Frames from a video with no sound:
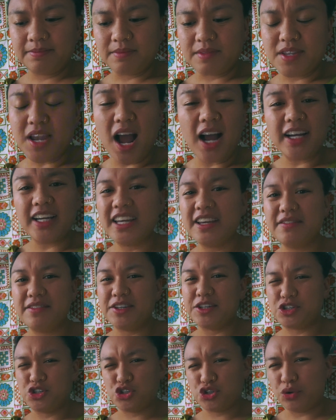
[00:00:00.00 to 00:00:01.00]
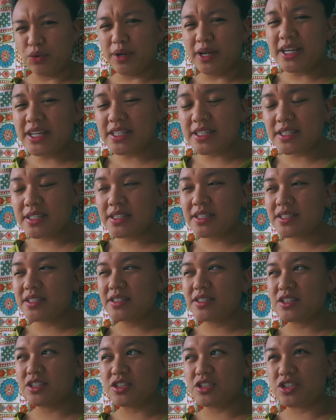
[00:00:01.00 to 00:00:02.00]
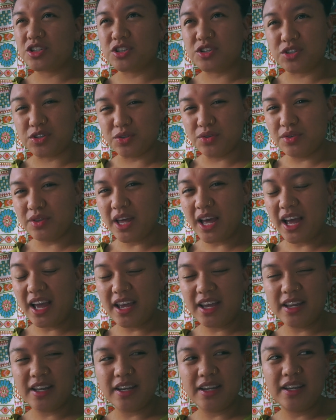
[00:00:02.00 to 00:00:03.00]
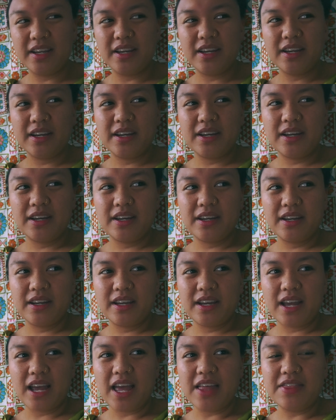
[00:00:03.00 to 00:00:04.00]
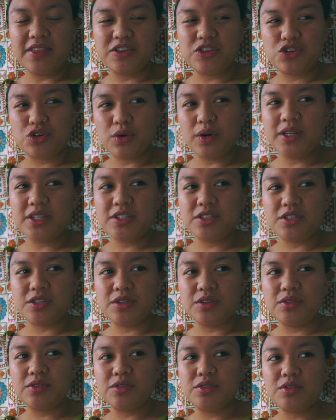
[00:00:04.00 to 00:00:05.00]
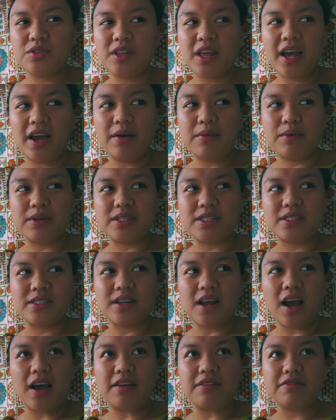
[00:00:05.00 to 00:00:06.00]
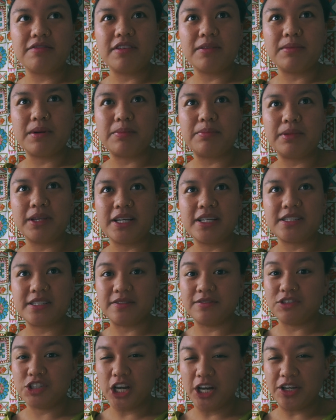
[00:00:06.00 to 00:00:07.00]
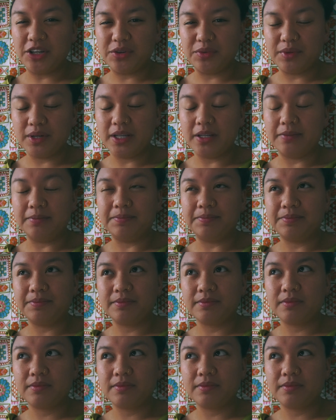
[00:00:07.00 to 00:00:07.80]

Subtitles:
not given a choice to do that. And the choice to do that was not from a place of genuine